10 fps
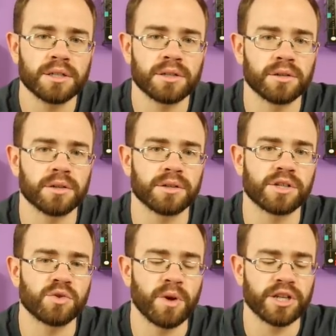to the
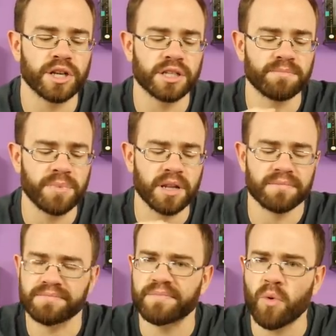Switch, and it's a
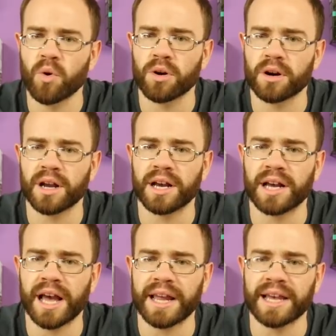bit more,
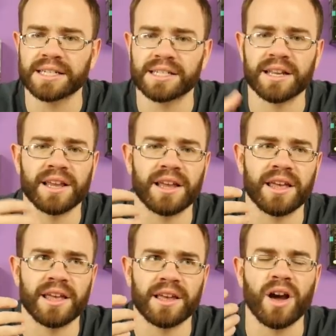uh, I guess,
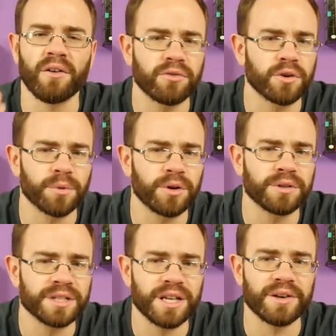
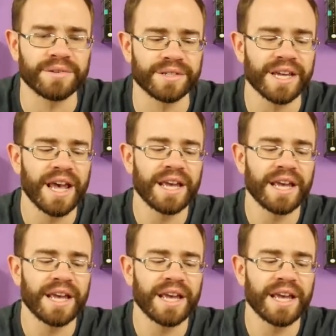comfortable to use.